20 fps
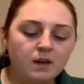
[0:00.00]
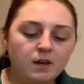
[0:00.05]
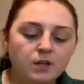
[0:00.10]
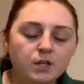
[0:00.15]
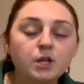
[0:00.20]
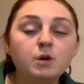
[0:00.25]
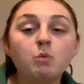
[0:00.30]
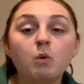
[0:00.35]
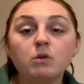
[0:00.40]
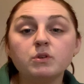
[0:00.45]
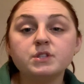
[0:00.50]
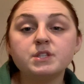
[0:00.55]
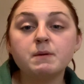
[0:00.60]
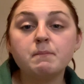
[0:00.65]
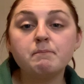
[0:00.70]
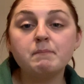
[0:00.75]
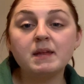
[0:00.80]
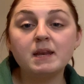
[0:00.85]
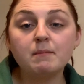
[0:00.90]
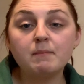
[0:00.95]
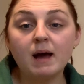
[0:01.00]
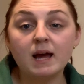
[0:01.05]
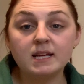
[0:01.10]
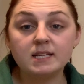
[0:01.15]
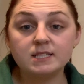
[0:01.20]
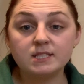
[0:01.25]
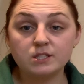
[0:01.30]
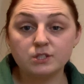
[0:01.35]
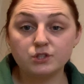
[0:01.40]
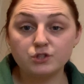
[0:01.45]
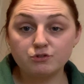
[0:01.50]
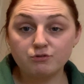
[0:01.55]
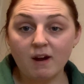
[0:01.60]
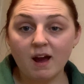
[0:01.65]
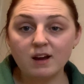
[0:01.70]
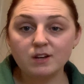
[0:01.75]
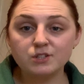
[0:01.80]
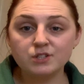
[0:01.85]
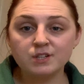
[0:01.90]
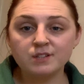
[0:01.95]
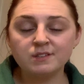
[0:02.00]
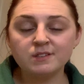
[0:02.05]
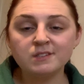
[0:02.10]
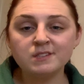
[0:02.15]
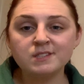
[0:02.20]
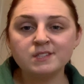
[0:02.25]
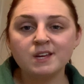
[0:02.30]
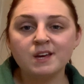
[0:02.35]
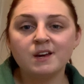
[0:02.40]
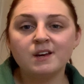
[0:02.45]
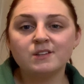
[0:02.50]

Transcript: You want to minimise distractions,